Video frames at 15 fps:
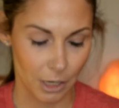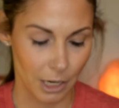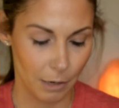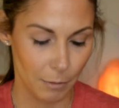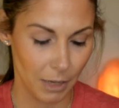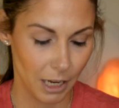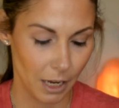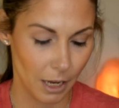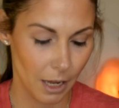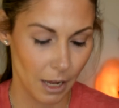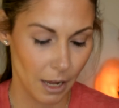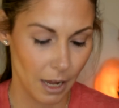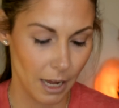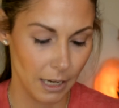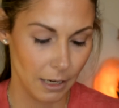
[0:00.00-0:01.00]
on. I'm like,
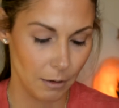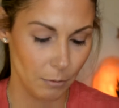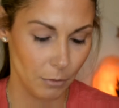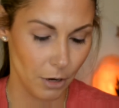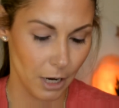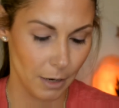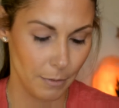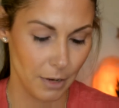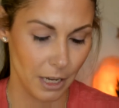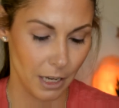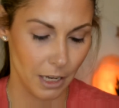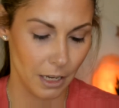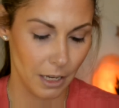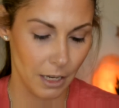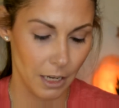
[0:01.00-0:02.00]
I didn't prime
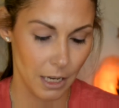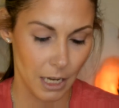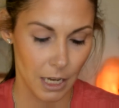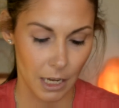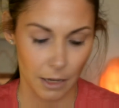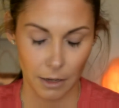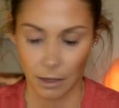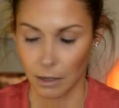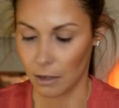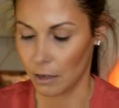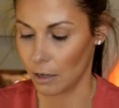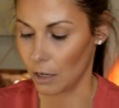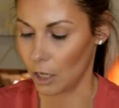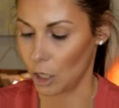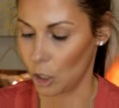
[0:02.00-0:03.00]
yet.
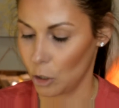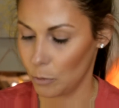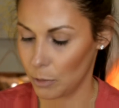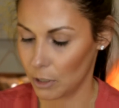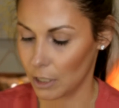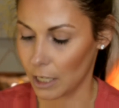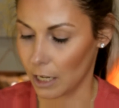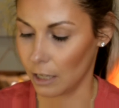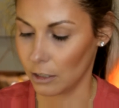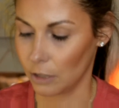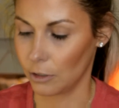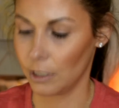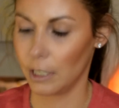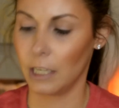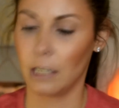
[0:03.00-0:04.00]
Oops, I'll do
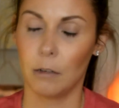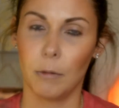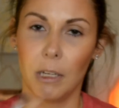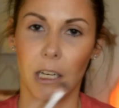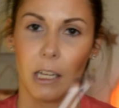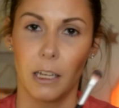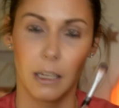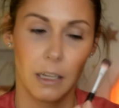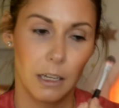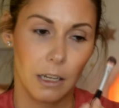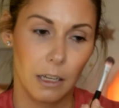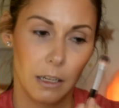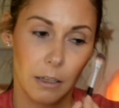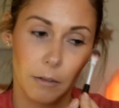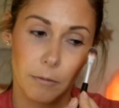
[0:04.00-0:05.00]
it in a minute.
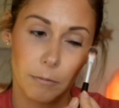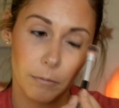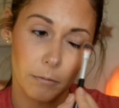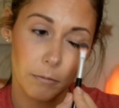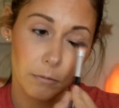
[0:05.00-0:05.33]
And